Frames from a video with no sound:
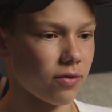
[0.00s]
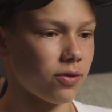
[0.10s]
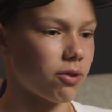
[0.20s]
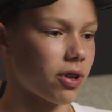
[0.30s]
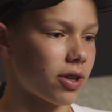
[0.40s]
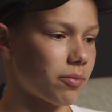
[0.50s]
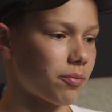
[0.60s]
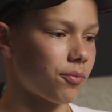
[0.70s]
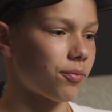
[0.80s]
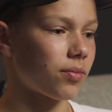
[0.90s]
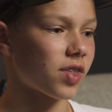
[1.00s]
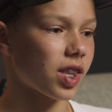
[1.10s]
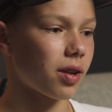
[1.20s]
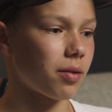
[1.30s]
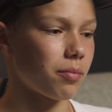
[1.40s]
If you can
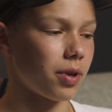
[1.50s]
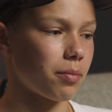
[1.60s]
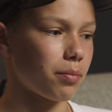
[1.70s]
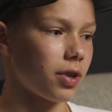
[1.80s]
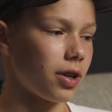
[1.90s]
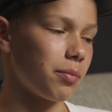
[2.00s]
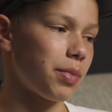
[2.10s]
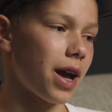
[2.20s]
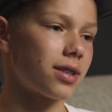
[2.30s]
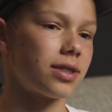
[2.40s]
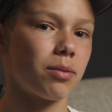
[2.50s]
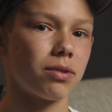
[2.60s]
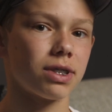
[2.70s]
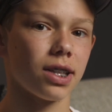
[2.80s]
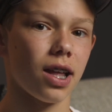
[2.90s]
impact
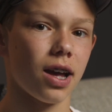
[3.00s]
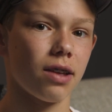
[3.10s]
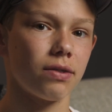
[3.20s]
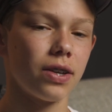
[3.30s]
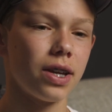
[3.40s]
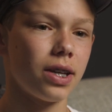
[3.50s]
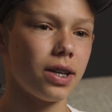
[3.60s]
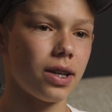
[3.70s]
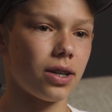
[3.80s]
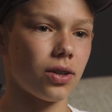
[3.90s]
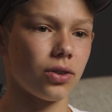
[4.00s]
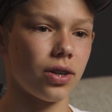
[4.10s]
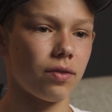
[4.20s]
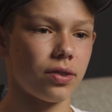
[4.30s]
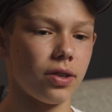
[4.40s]
someone's life, and all
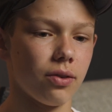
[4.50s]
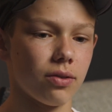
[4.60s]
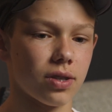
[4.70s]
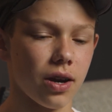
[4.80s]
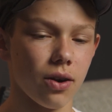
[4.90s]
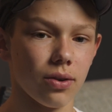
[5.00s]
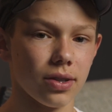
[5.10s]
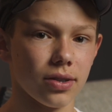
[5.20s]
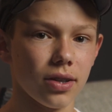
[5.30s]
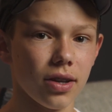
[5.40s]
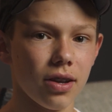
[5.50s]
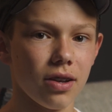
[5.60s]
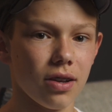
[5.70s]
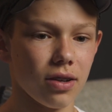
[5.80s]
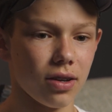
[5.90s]
you have to do is go
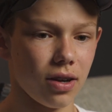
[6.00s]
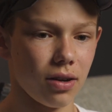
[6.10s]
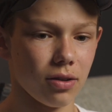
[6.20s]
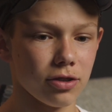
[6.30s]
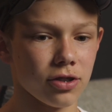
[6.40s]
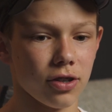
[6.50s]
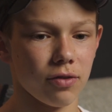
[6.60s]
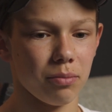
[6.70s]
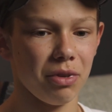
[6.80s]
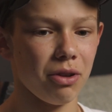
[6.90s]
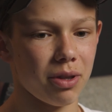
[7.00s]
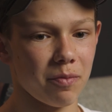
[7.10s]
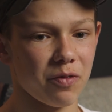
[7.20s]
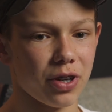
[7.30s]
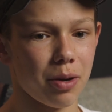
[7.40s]
and serve and be with
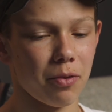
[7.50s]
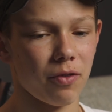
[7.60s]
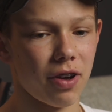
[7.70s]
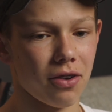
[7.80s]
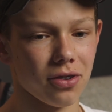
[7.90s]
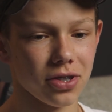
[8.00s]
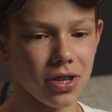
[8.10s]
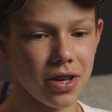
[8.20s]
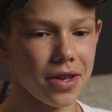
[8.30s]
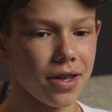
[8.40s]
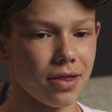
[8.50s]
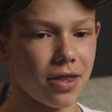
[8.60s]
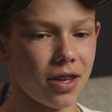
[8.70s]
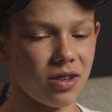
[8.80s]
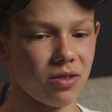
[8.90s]
them for a couple of hours,
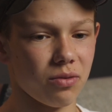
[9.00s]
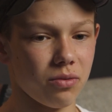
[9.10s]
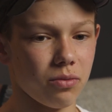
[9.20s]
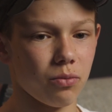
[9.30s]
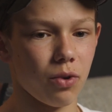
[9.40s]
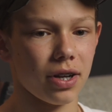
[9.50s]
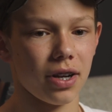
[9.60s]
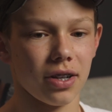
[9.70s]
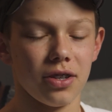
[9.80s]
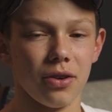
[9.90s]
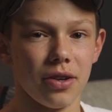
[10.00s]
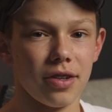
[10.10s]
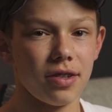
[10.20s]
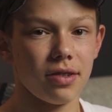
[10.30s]
then why not do it?